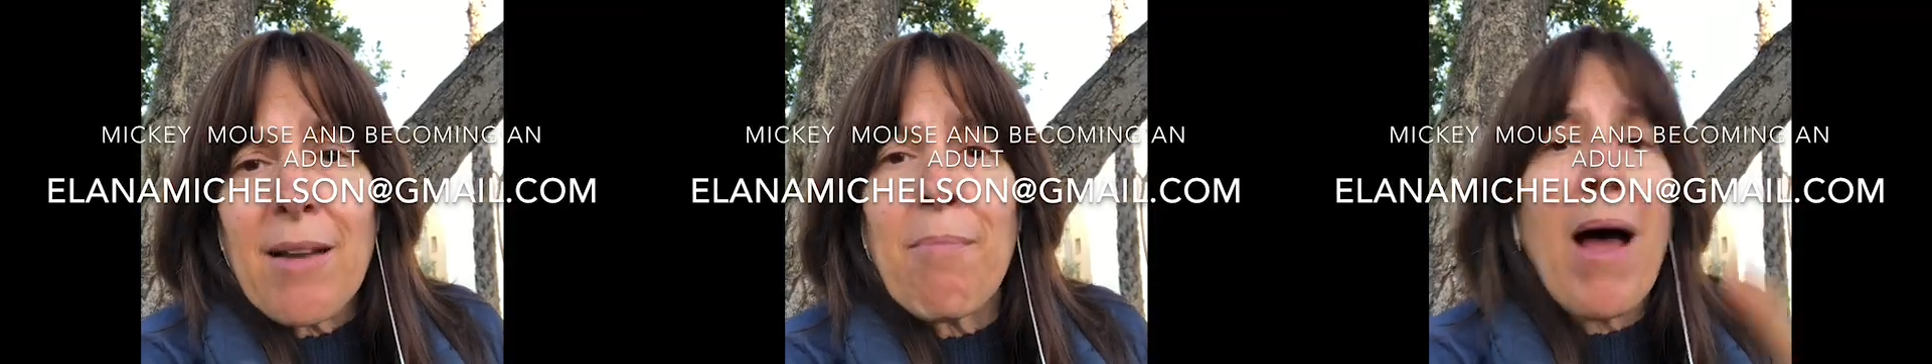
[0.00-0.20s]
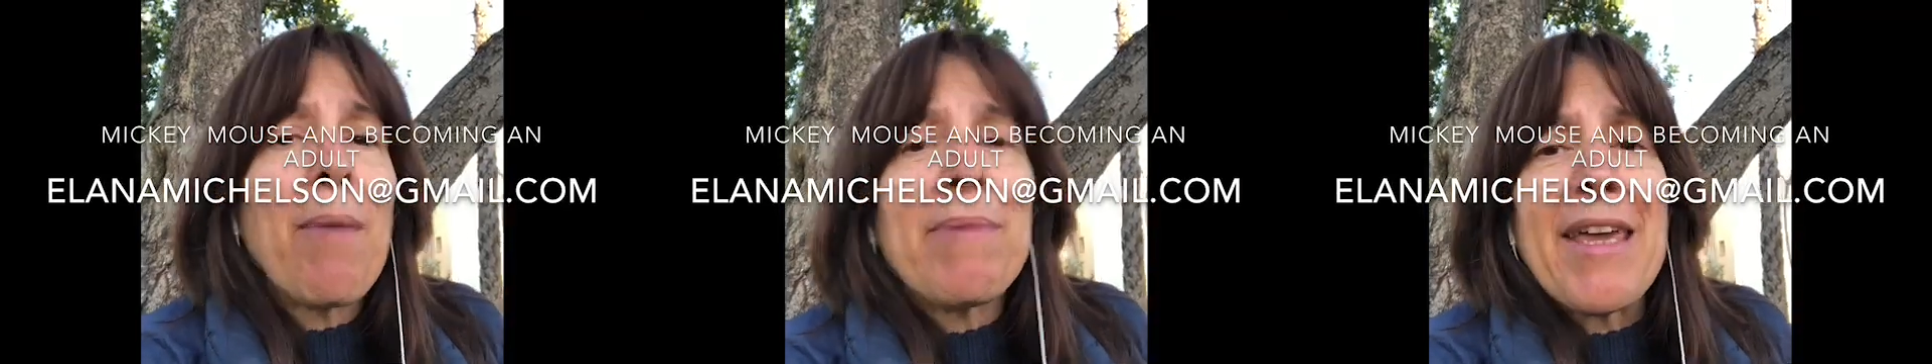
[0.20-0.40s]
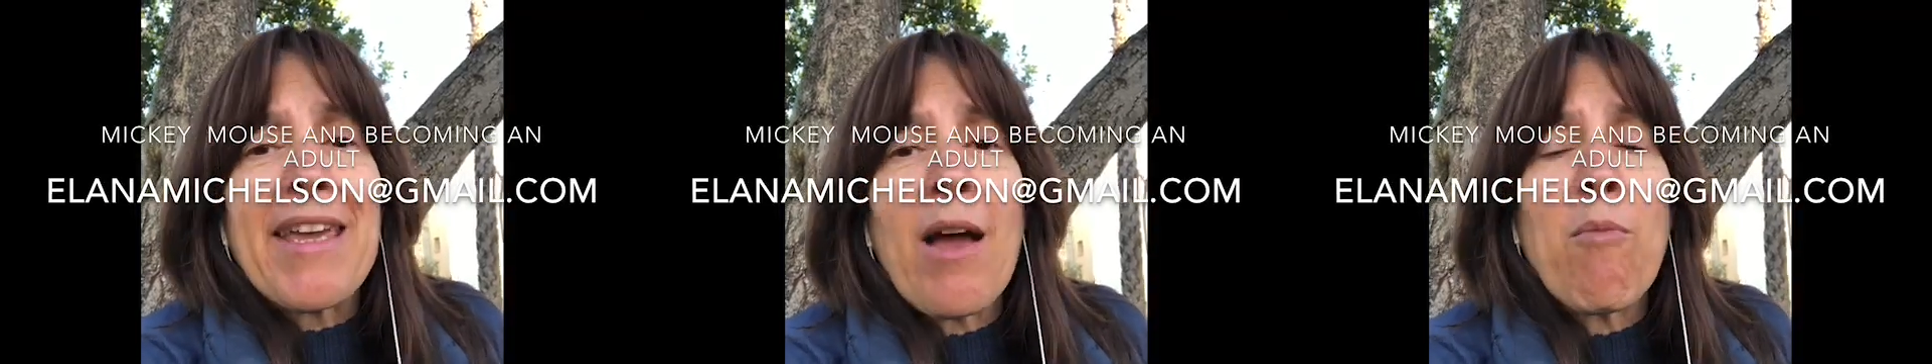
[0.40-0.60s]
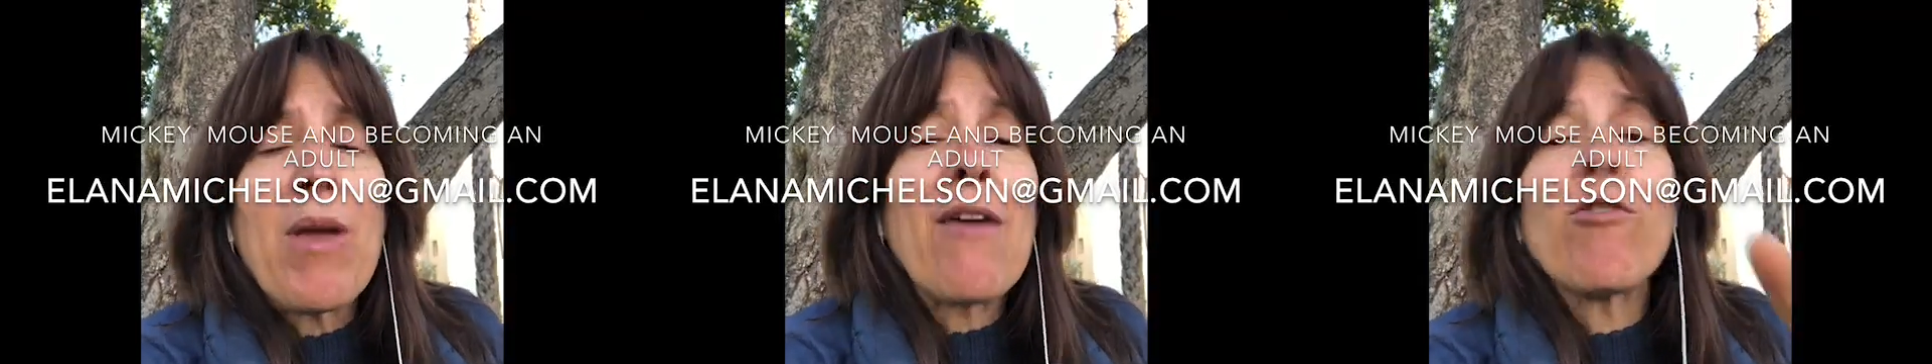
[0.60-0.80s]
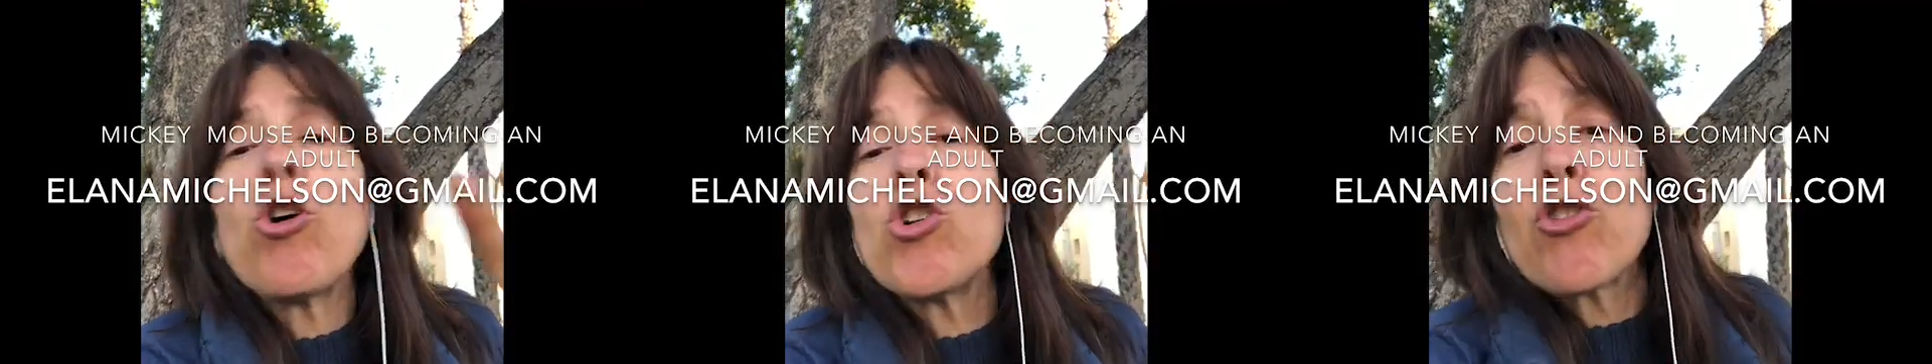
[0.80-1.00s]
Mommy, can we
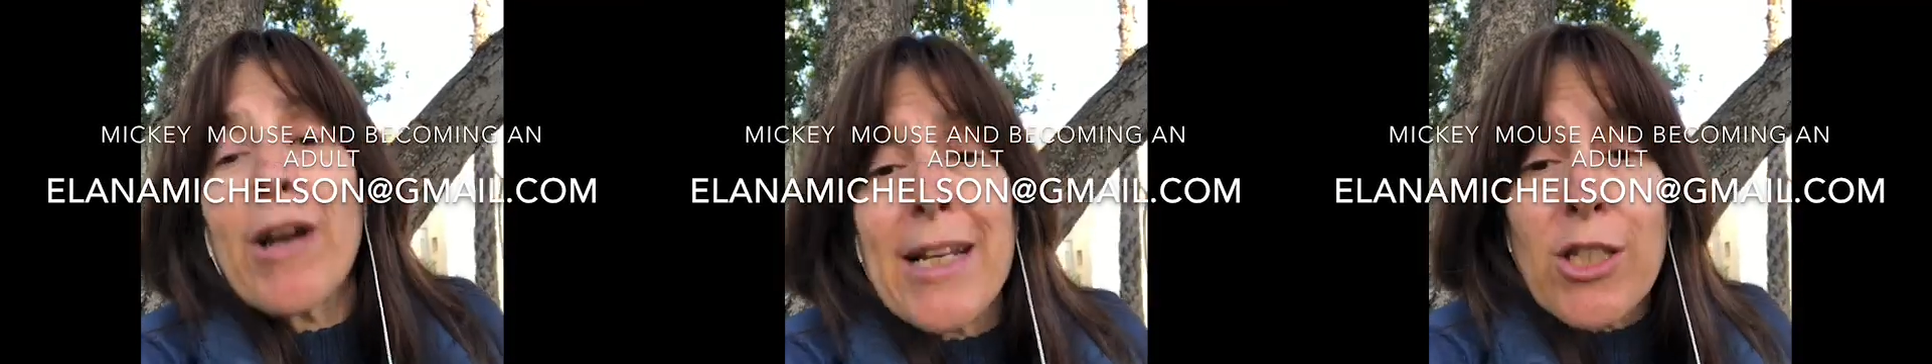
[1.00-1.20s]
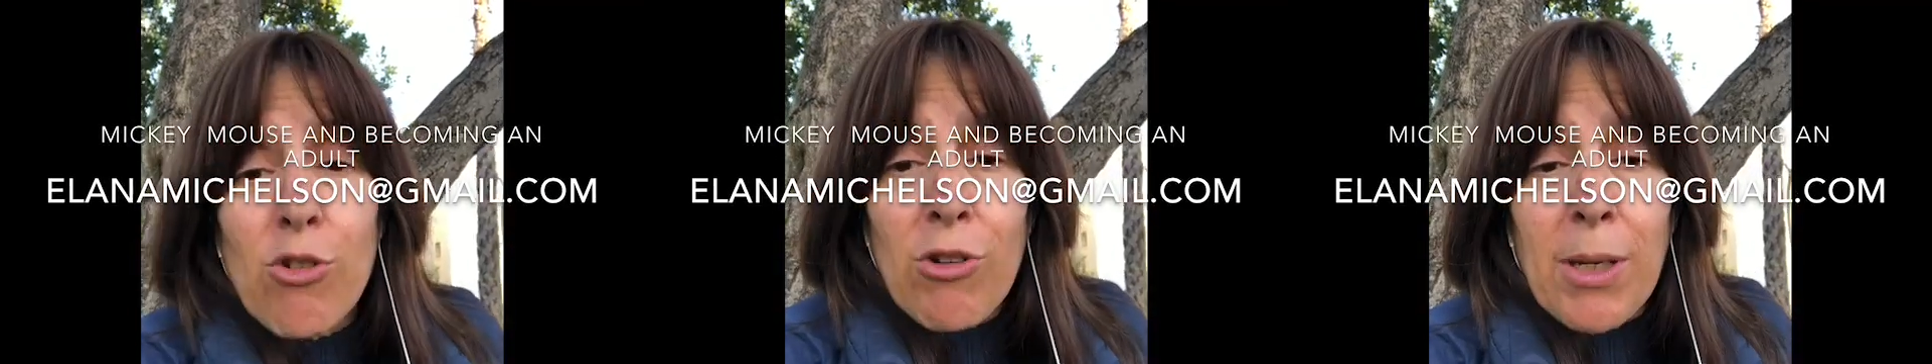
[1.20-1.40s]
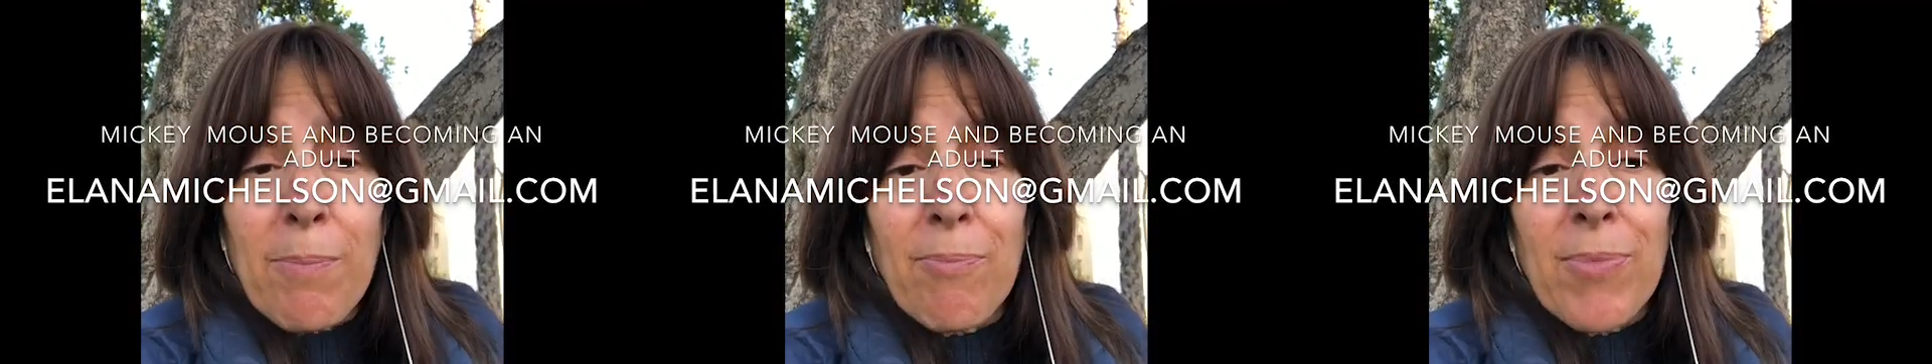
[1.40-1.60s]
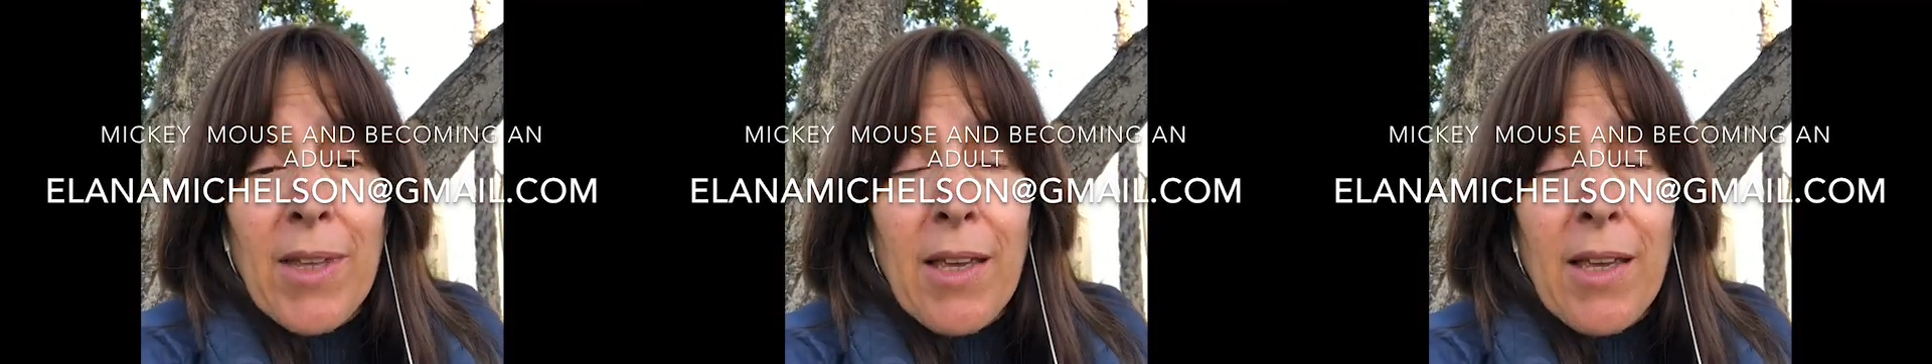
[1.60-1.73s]
have kosher ice cream?